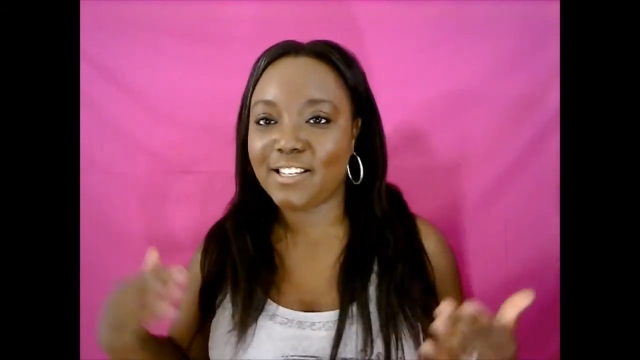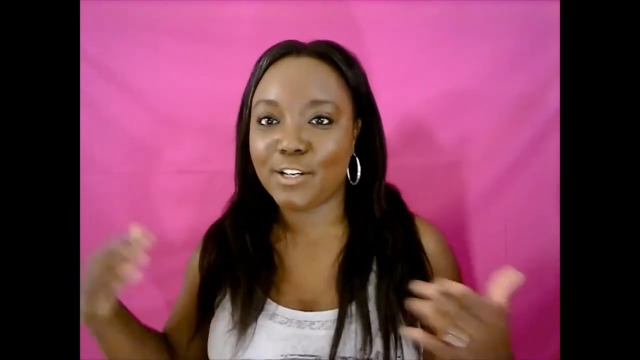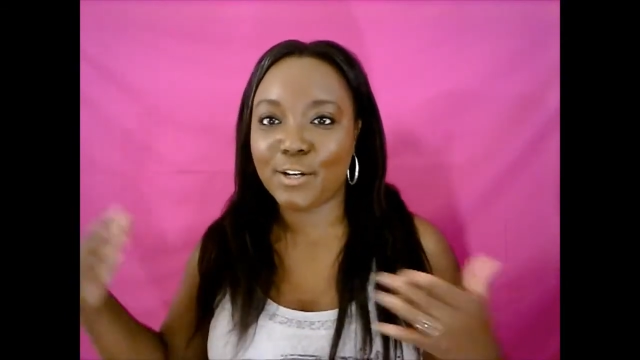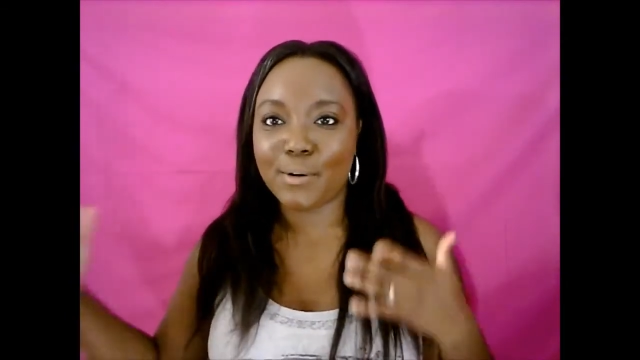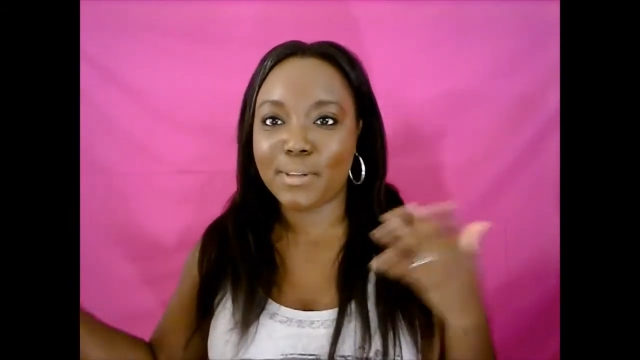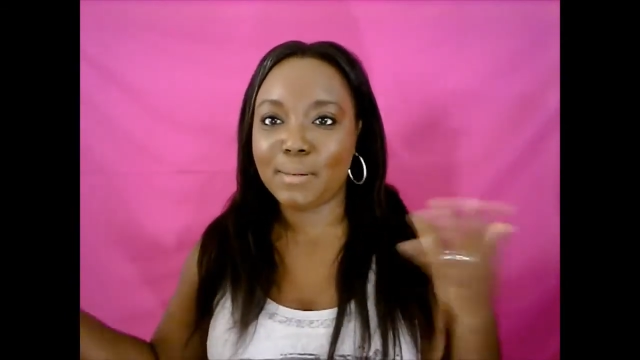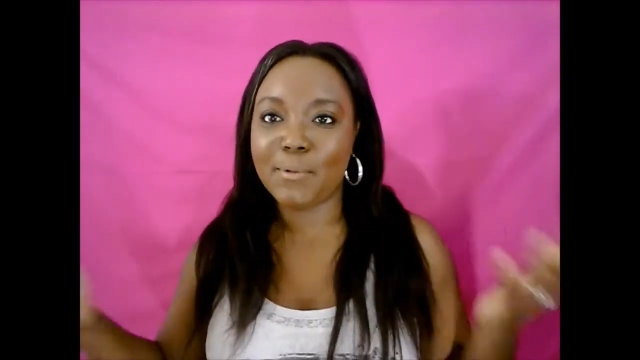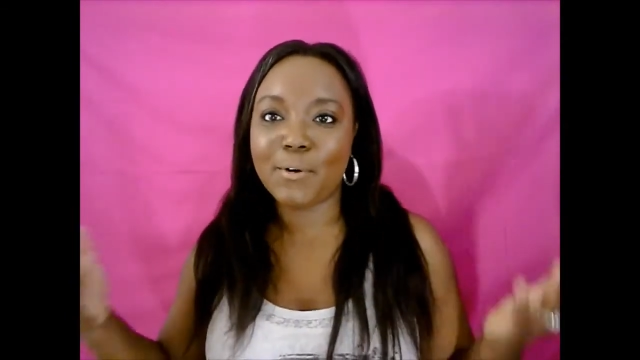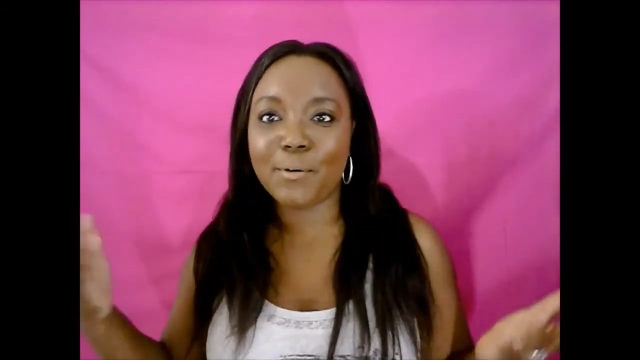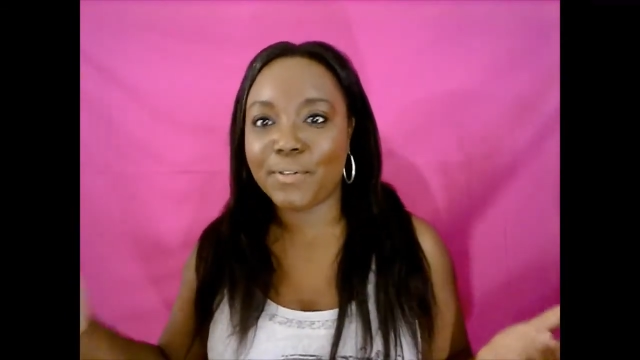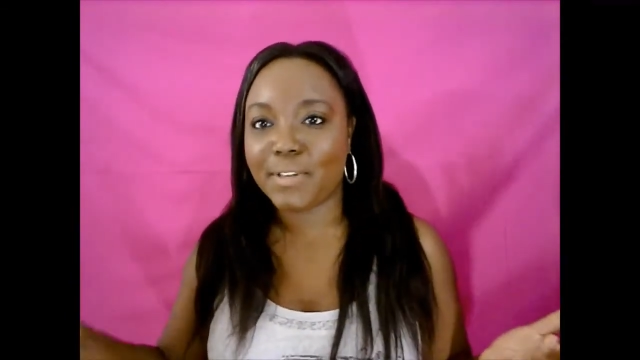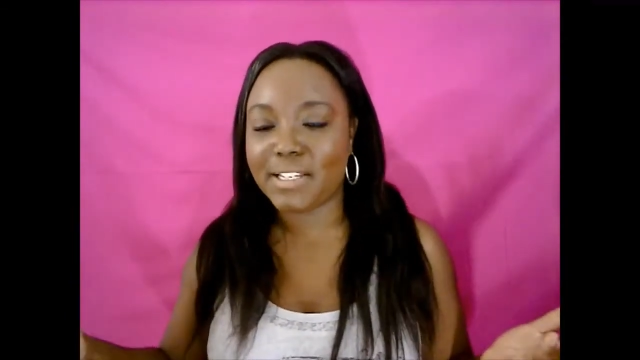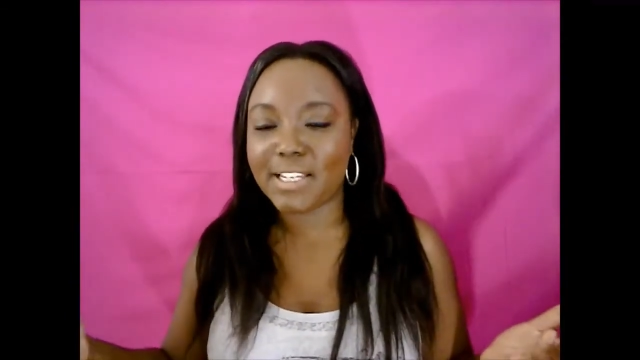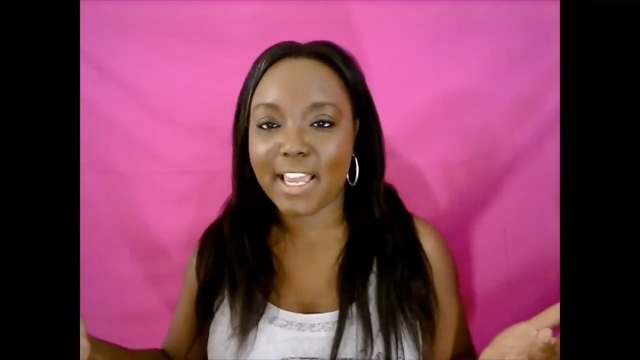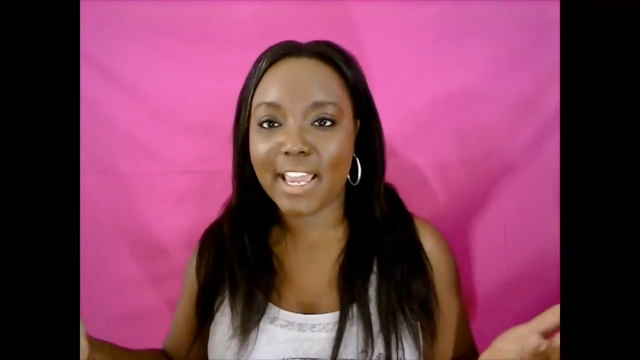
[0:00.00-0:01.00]
in the middle
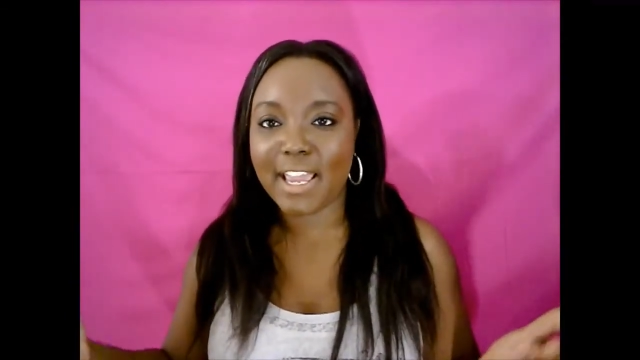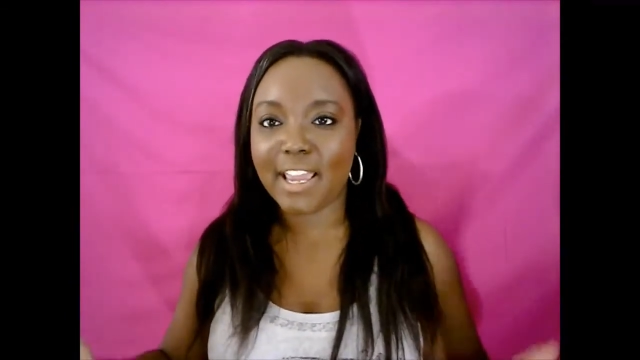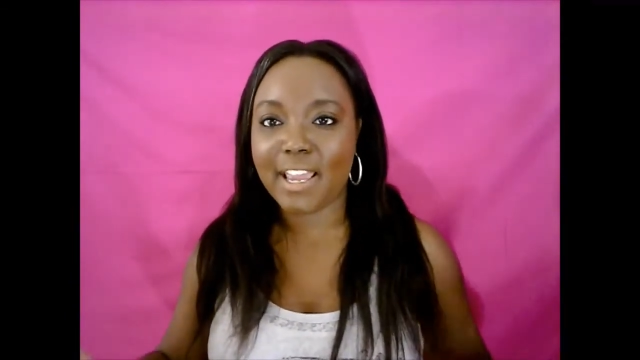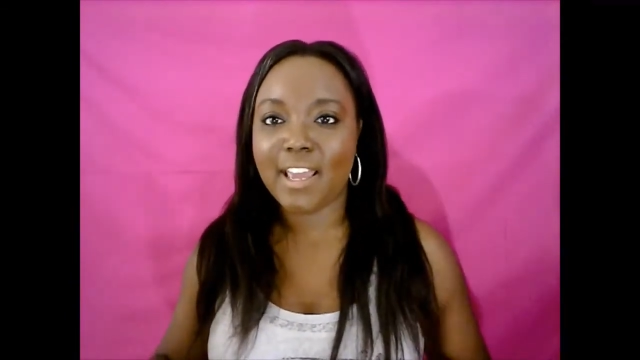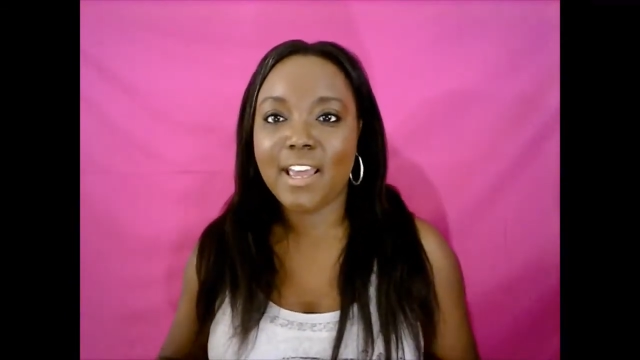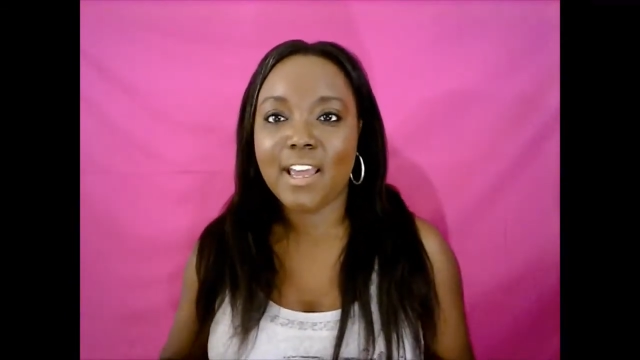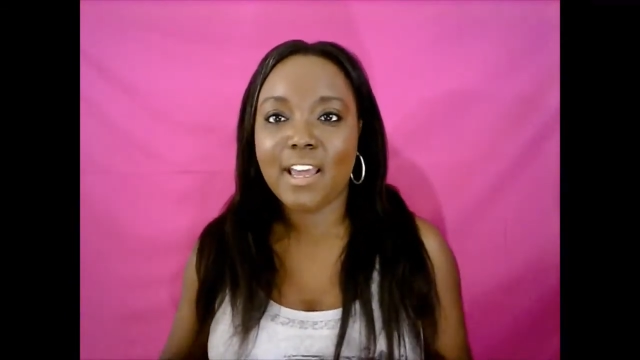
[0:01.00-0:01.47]
of the day